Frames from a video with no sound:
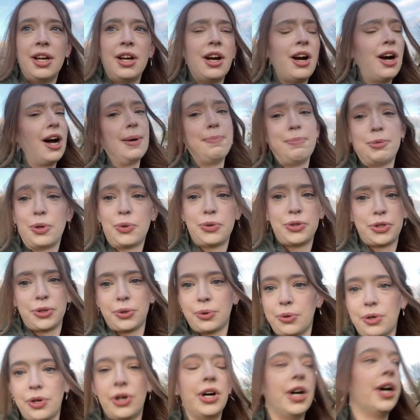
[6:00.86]
I'm not
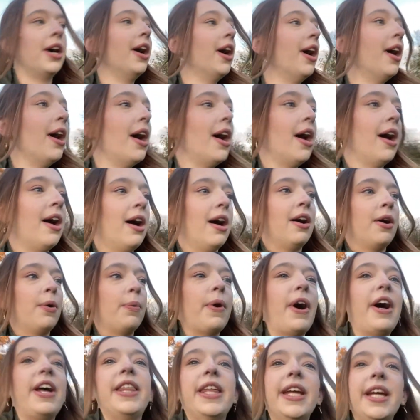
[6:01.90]
sure.
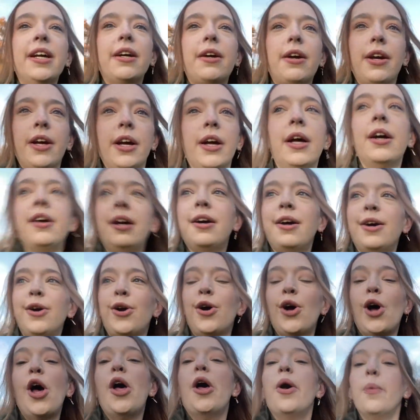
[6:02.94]
I think
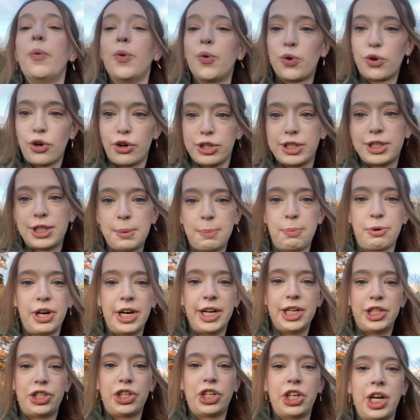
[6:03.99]
we'll cross the
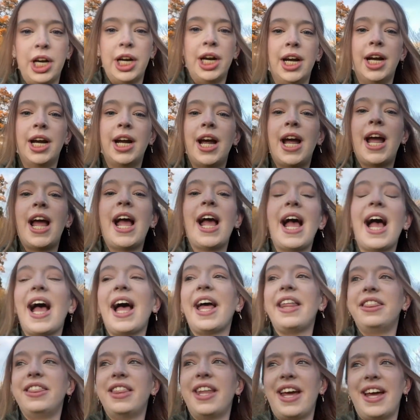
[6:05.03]
bridge
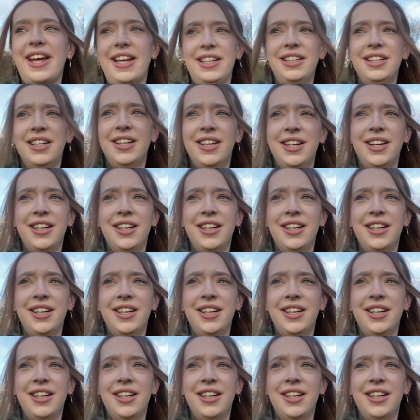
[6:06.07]
and then